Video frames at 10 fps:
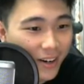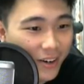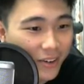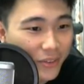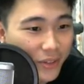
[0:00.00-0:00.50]

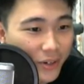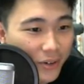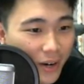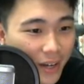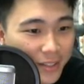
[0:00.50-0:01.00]
Oh
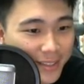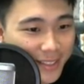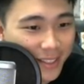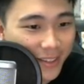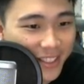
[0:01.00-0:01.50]
no, I need to
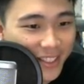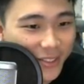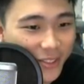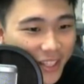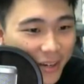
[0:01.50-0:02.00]
slowly
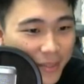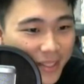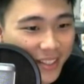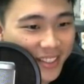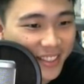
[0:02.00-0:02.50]
scroll down
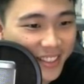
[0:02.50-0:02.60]
because